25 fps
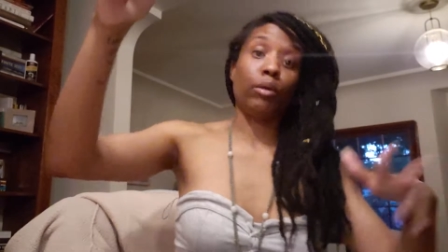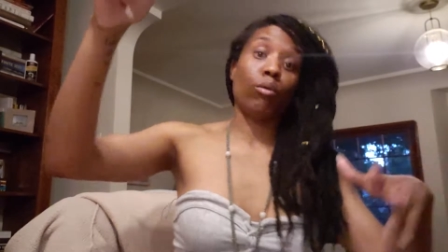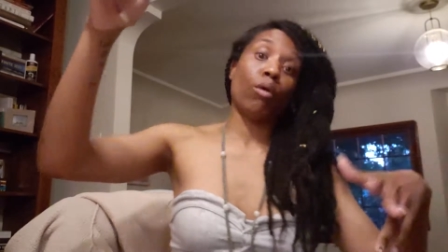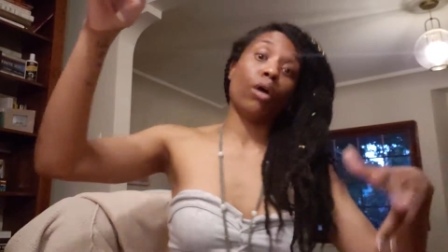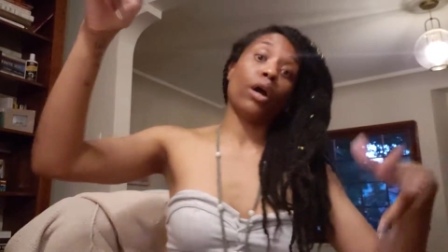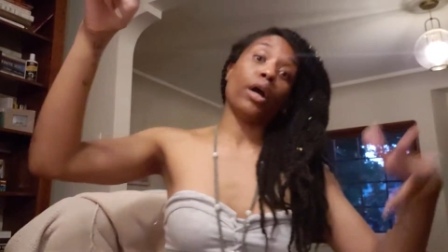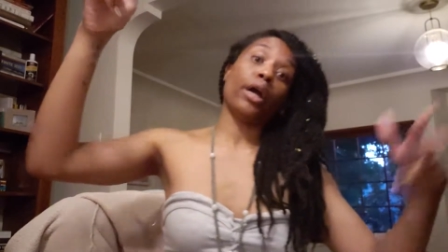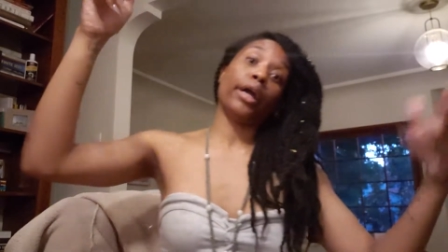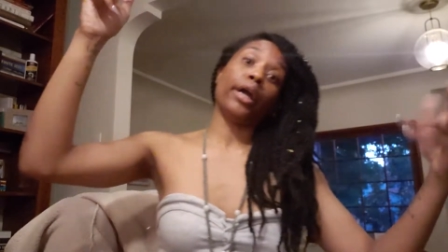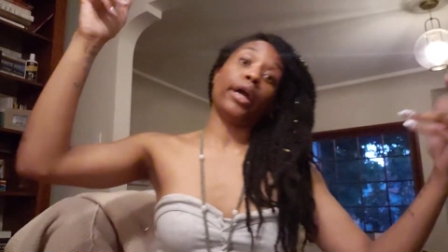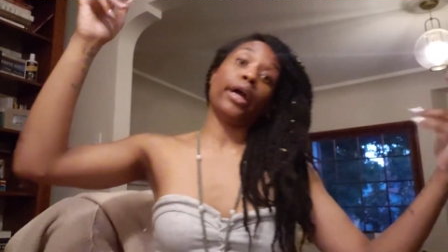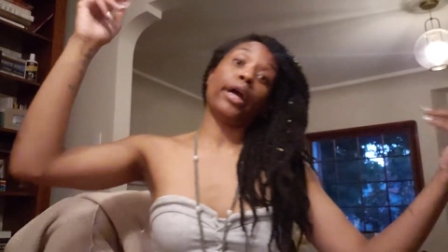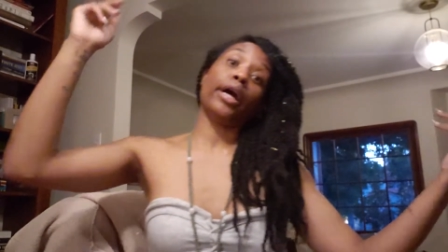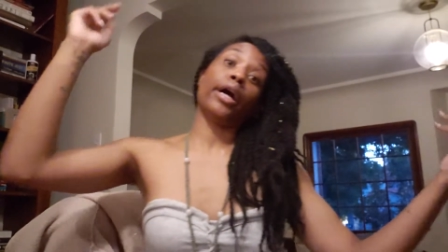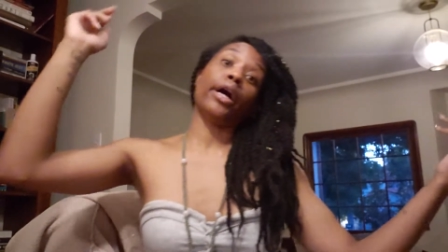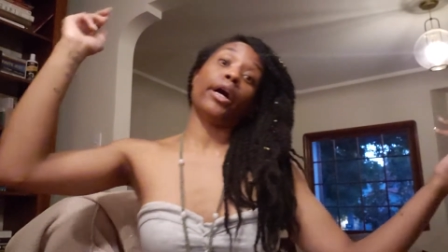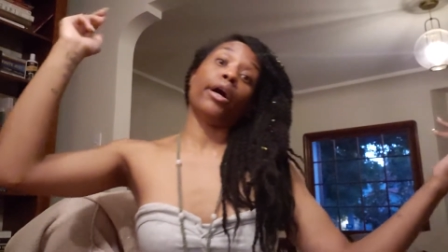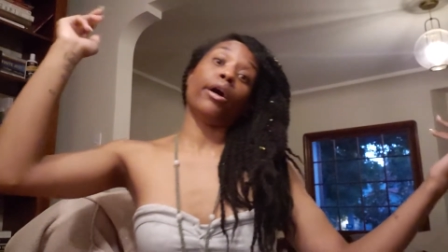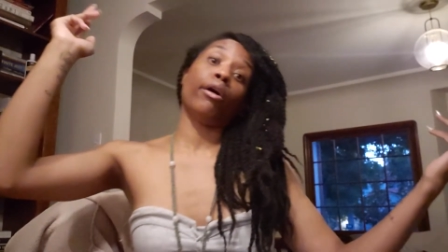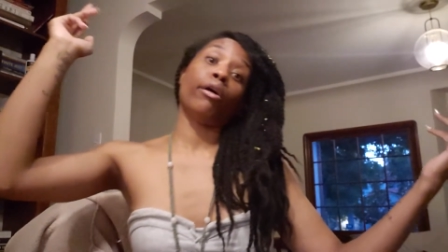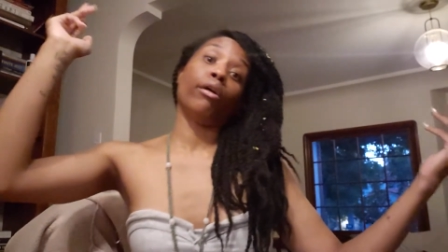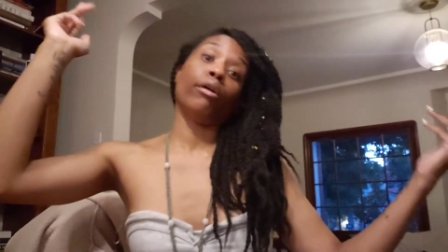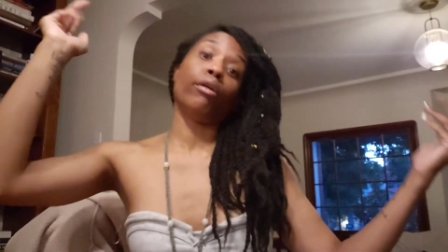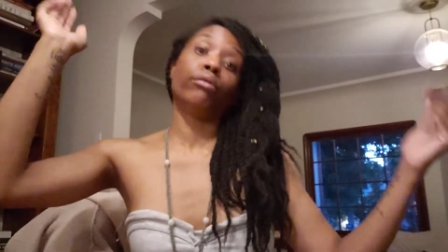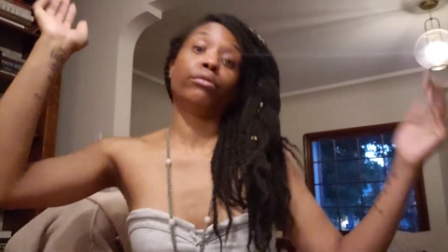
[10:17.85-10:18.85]

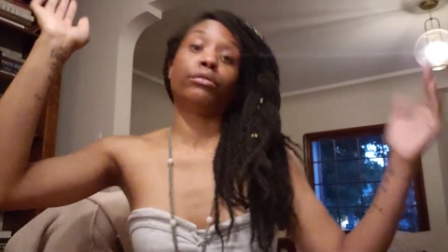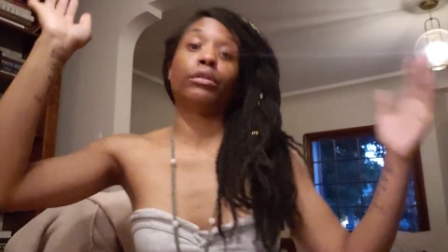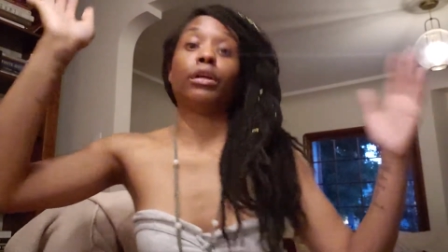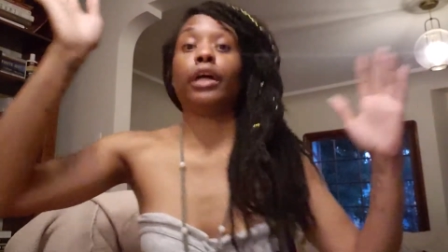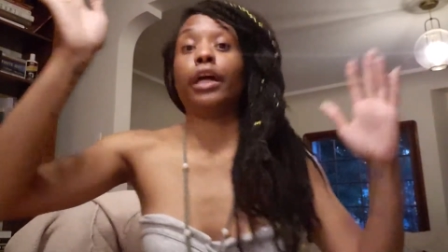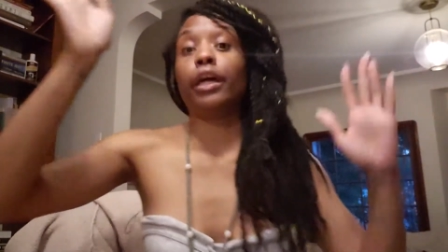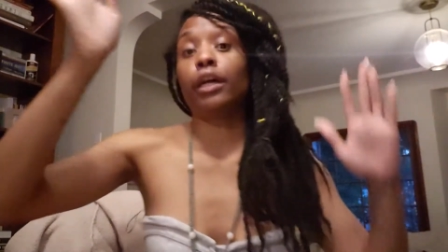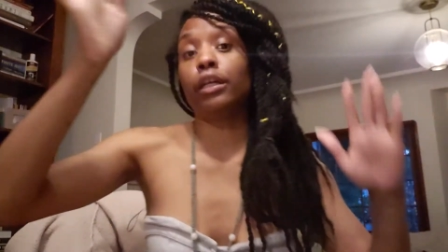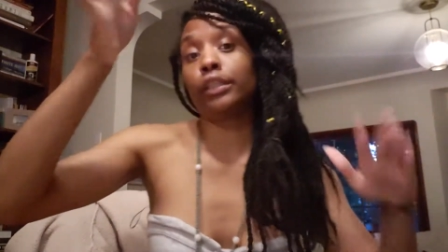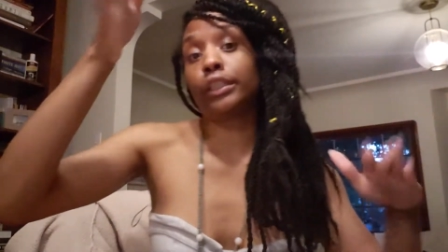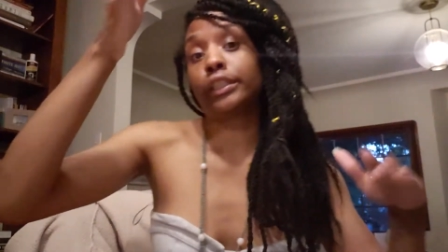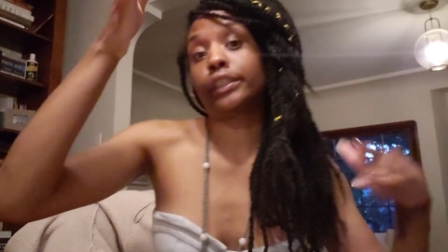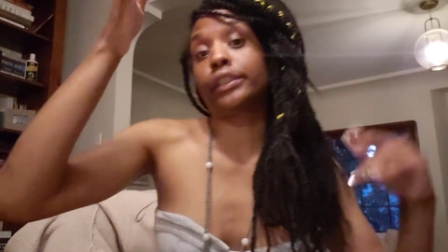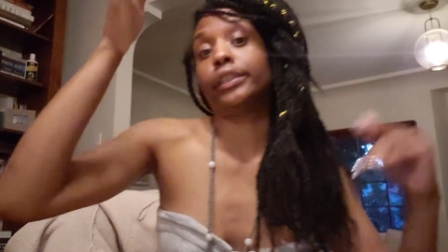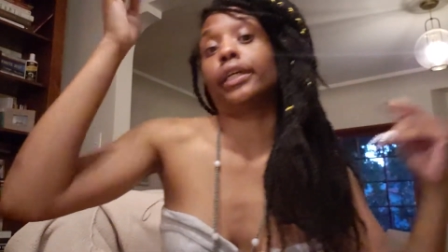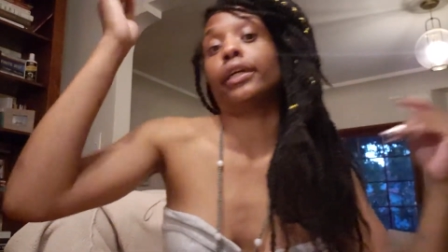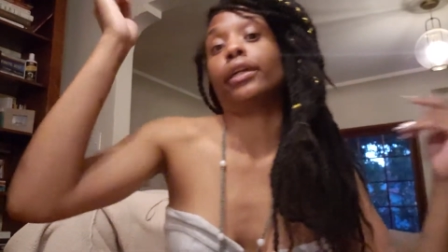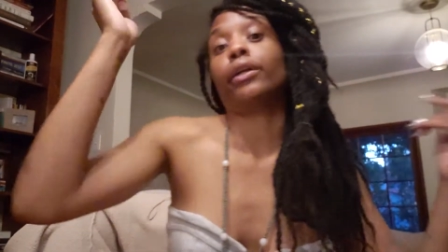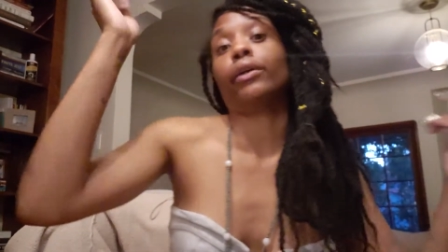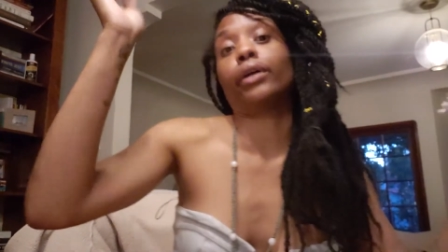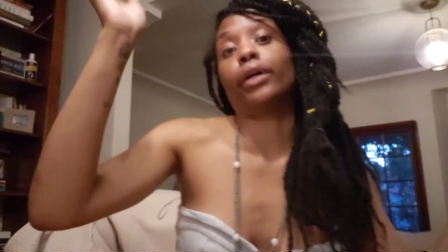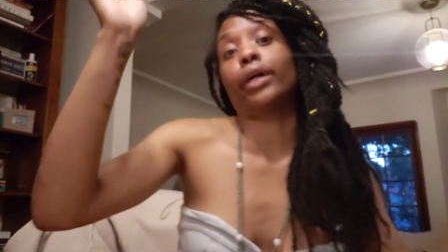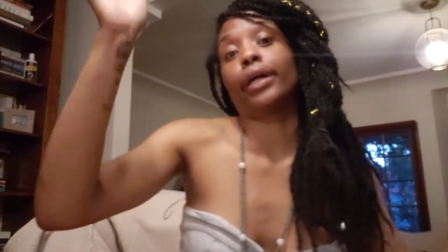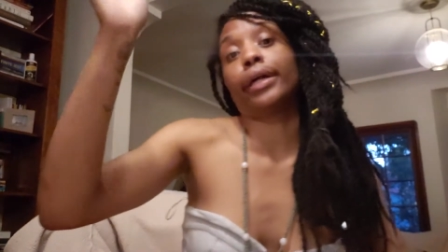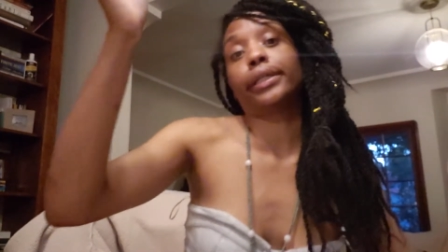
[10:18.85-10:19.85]
Winehouse,
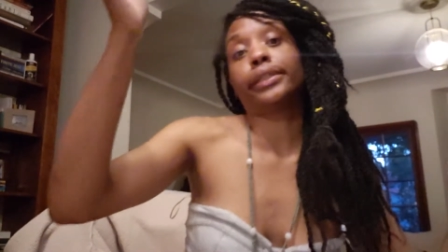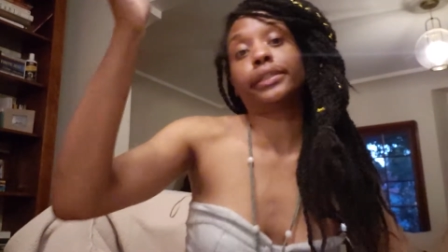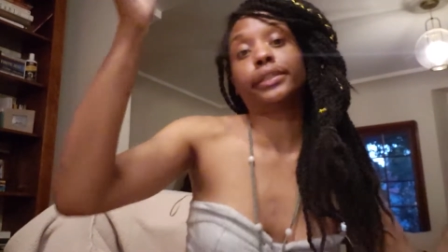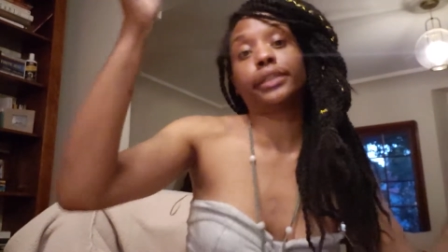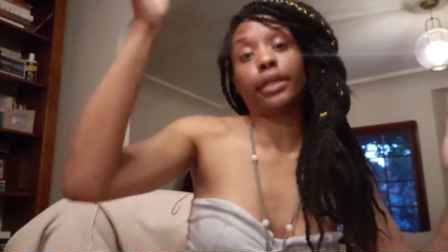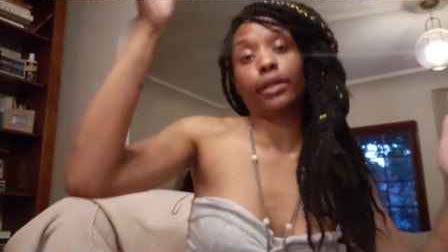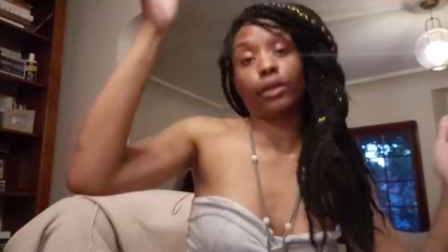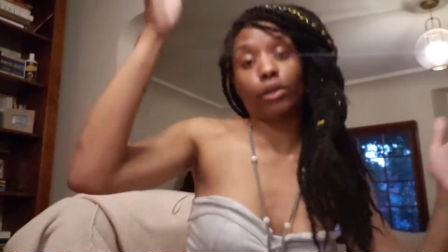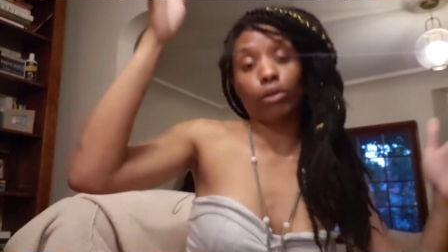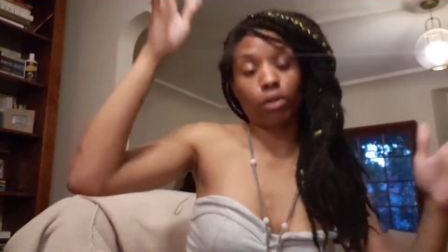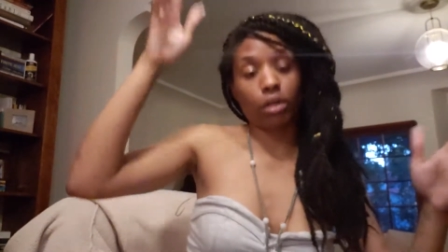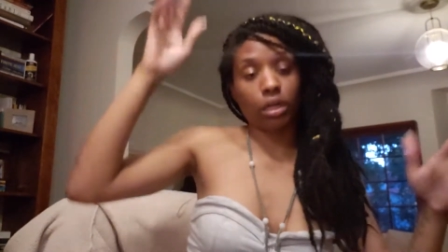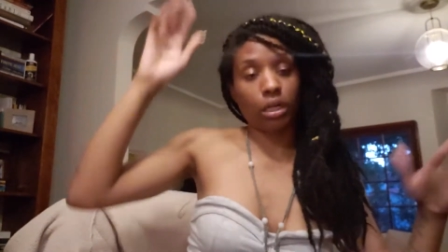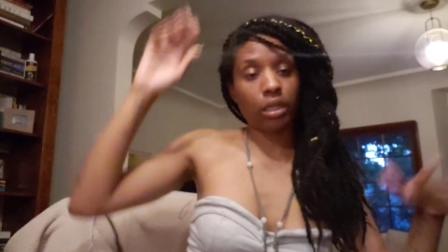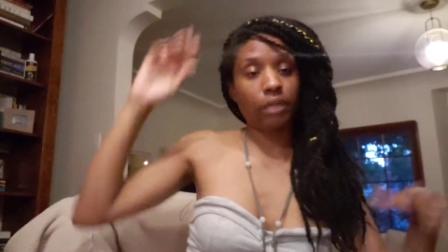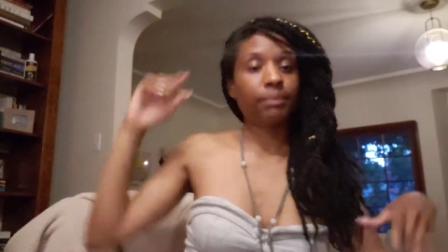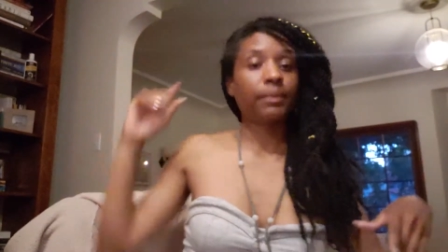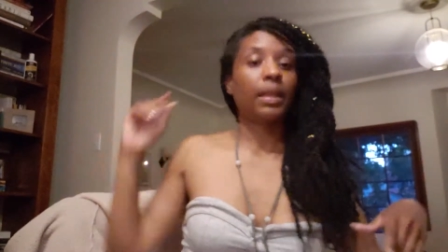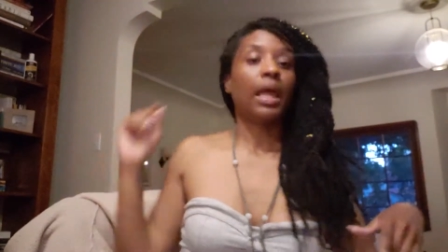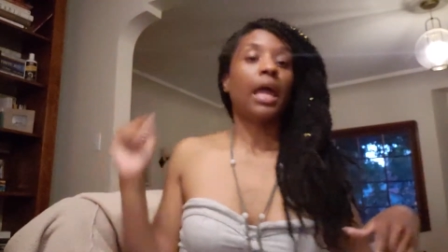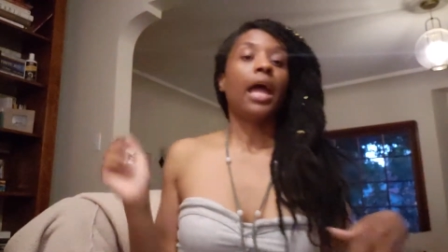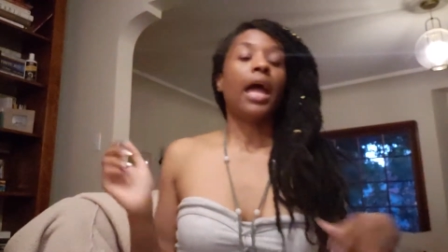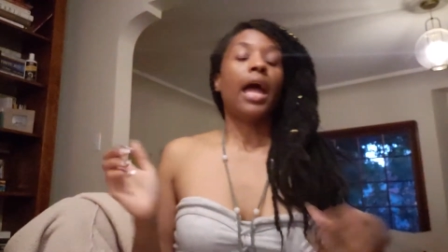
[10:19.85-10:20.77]
etc., etc.